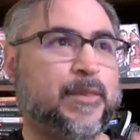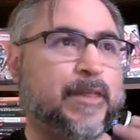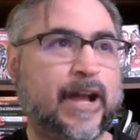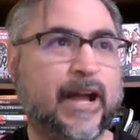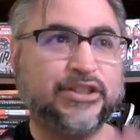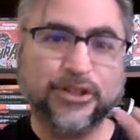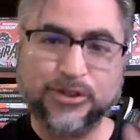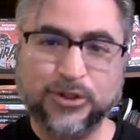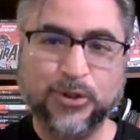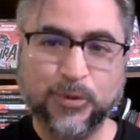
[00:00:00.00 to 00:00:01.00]
as a
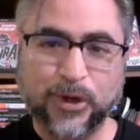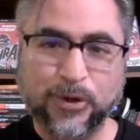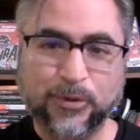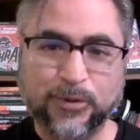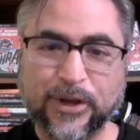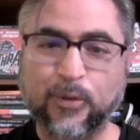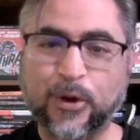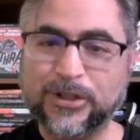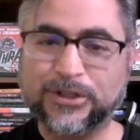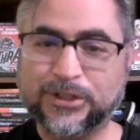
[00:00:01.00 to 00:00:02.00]
duo, they
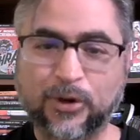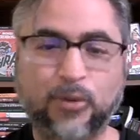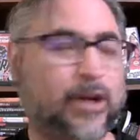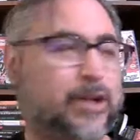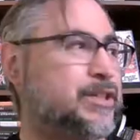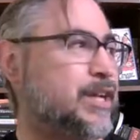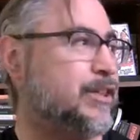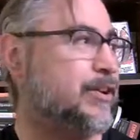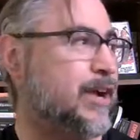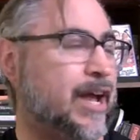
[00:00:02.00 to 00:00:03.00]
work so well together,